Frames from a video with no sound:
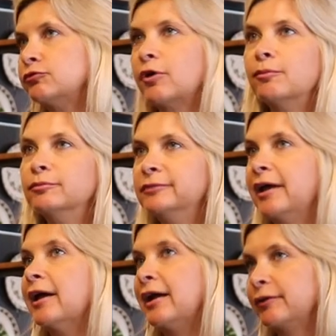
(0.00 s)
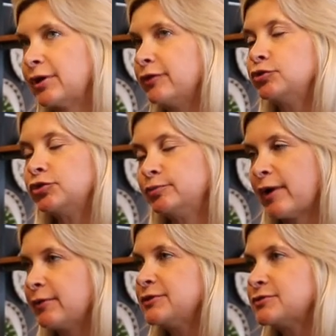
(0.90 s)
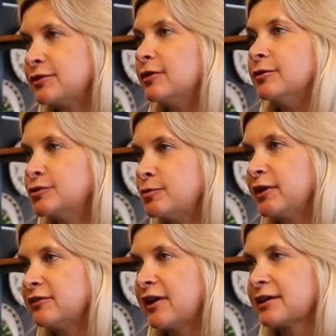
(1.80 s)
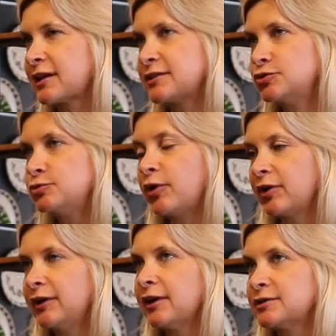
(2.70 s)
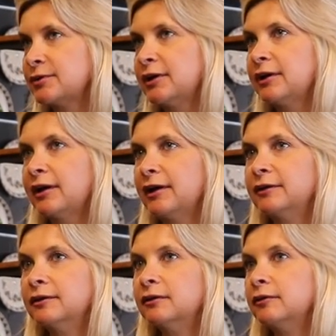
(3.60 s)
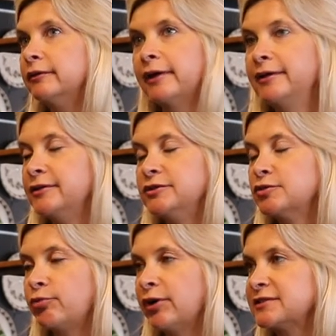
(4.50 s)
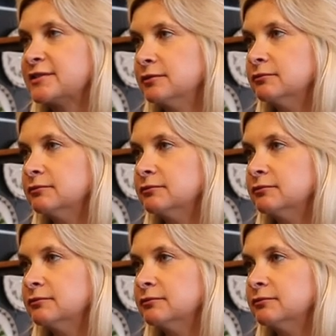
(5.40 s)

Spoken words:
I like to go to Paris to the big fair. There's two per here as well, and in the press.